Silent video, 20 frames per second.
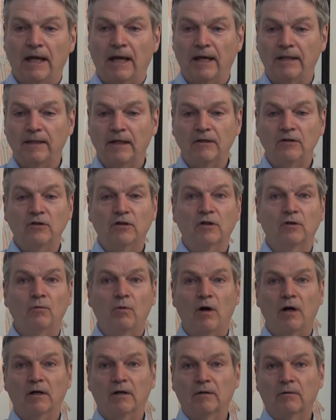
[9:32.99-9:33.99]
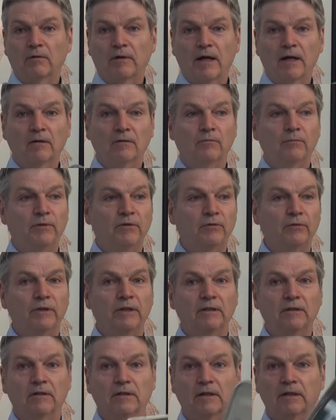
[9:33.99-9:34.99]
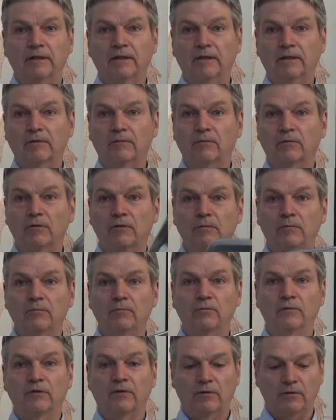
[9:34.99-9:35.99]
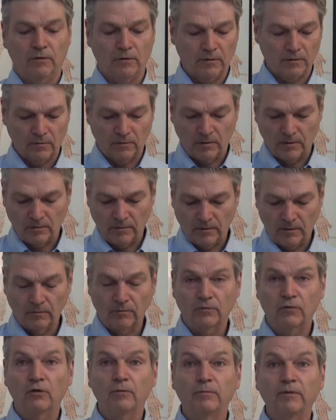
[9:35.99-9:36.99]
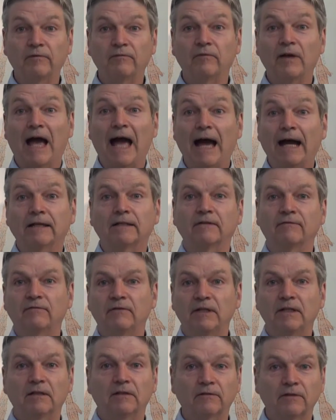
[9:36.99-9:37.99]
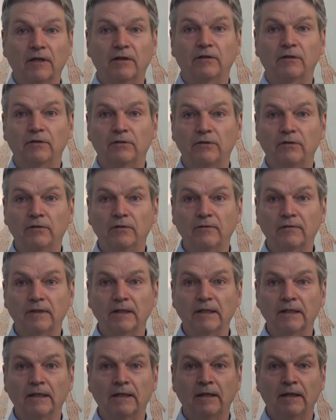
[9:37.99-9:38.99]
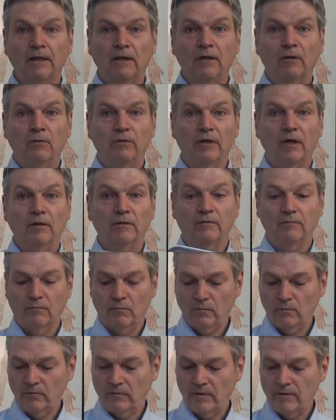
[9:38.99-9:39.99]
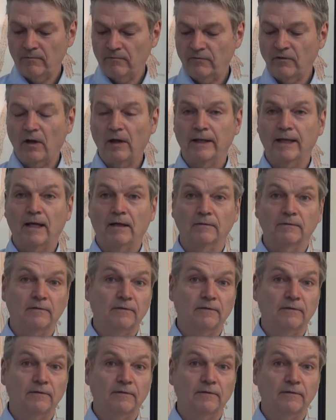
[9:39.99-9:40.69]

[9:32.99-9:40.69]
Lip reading: And then you can walk around between clinic room with your group of active needles that you're using without them falling out.